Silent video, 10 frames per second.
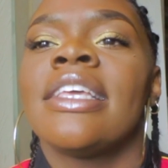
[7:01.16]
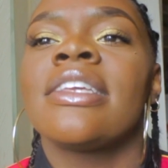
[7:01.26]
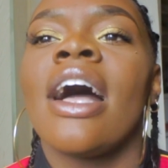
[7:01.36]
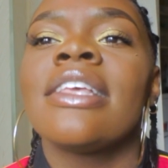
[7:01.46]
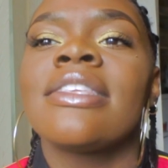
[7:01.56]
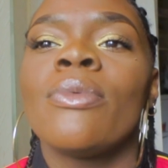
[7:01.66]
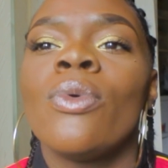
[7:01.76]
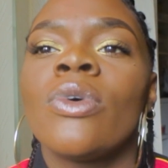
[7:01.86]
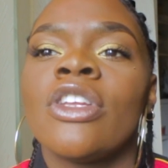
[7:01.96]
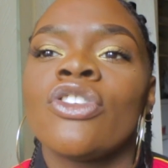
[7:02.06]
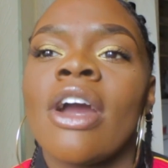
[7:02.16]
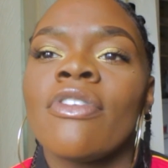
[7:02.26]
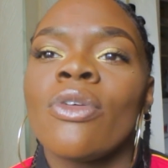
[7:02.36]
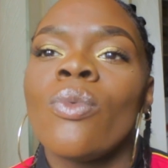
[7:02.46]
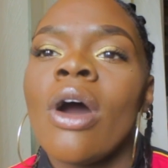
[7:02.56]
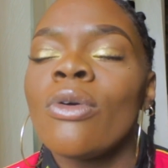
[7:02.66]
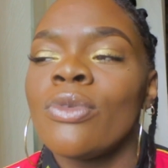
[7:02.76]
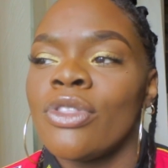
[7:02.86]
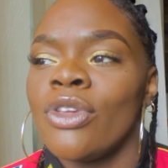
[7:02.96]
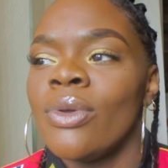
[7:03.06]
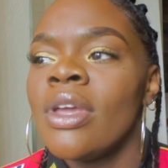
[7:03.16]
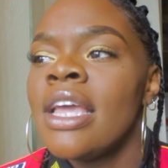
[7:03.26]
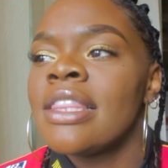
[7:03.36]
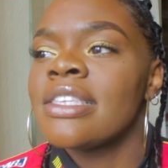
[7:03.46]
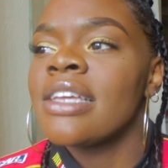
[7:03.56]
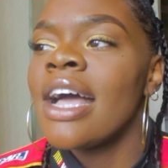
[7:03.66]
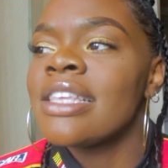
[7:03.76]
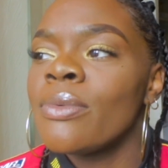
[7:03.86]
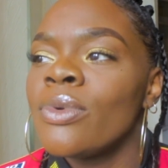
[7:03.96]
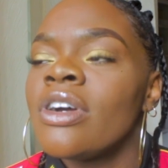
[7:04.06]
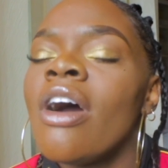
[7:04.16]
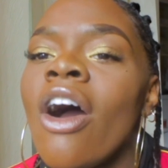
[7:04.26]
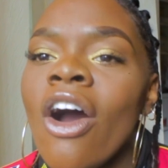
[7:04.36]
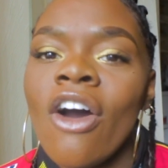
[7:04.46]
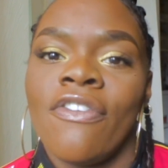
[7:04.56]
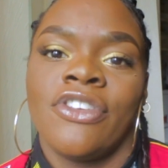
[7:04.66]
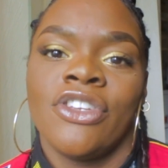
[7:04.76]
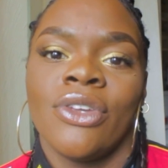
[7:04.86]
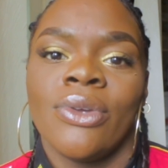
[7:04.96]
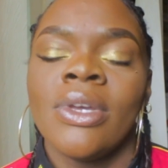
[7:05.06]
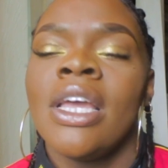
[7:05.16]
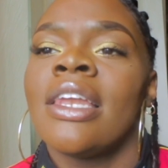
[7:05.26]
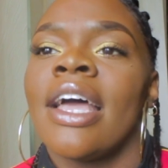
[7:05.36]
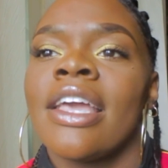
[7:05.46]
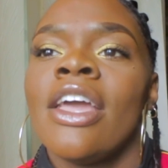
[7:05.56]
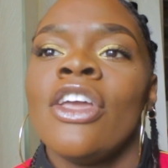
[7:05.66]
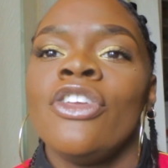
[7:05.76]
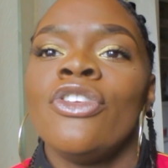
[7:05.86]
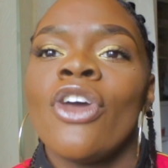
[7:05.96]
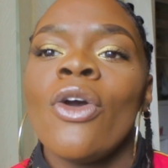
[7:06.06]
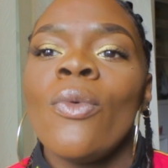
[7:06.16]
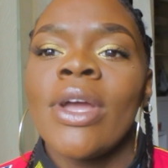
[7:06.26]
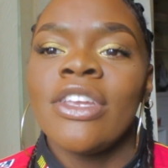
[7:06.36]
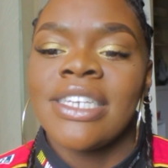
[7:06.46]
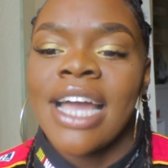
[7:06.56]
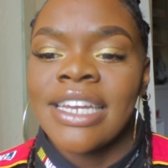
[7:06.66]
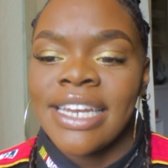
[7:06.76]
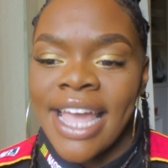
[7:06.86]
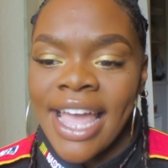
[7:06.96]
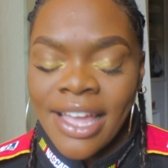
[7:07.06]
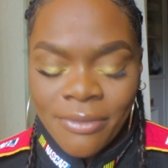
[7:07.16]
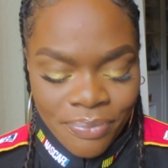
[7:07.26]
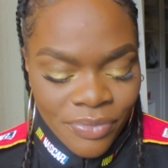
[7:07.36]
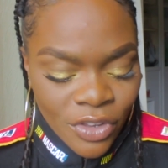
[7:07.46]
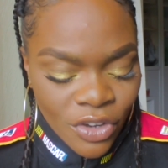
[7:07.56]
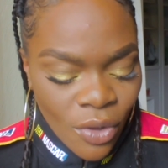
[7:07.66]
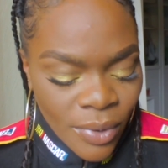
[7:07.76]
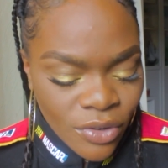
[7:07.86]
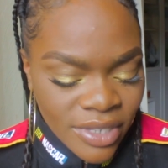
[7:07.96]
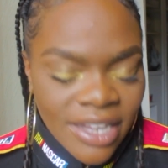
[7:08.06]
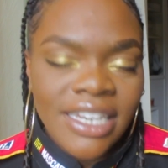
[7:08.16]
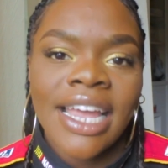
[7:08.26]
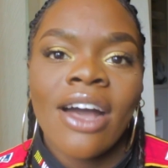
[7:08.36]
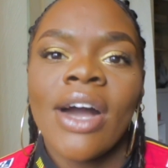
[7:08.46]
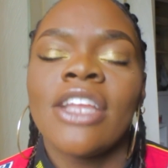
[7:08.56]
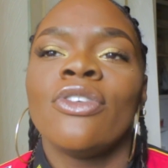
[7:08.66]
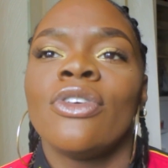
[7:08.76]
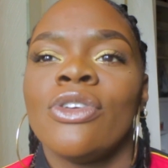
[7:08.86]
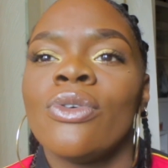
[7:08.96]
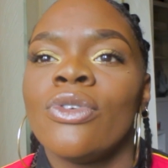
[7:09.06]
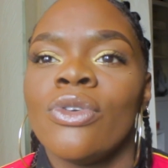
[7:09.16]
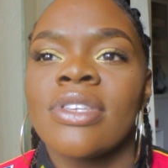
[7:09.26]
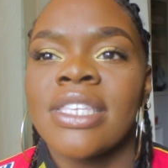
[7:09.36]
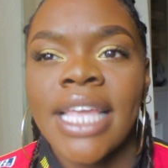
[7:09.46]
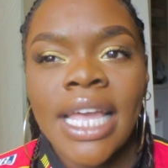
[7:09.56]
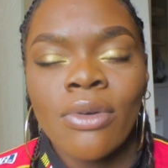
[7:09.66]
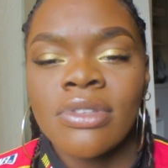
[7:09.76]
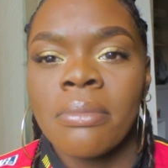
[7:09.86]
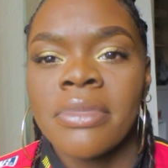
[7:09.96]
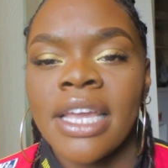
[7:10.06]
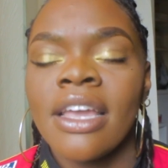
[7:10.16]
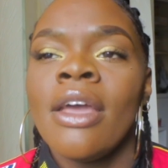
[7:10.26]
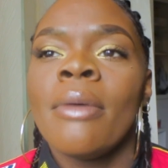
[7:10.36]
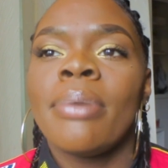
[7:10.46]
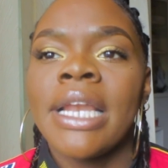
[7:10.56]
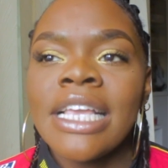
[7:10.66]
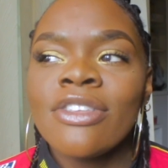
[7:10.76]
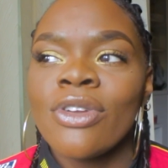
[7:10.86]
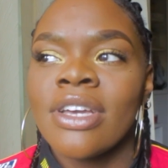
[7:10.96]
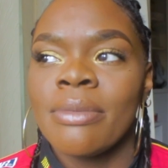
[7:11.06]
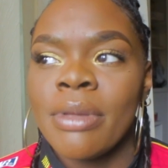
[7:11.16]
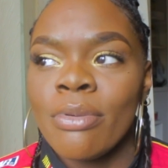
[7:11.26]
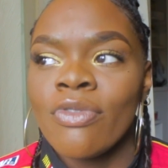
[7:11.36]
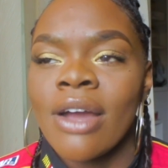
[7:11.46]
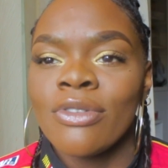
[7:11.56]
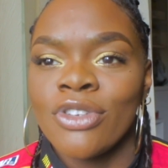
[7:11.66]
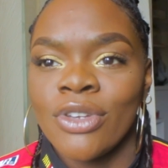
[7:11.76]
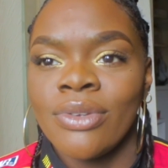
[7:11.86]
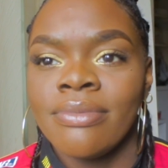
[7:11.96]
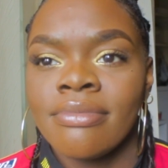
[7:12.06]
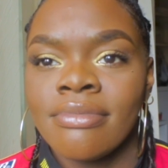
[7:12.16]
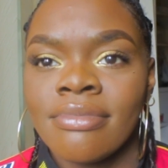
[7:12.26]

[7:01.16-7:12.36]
There's guys that will want to travel the world with you. There's guys that will look after you. Like, you know when you're down and out? You know when you're down and out and you're sick or something? Please look at the people around you,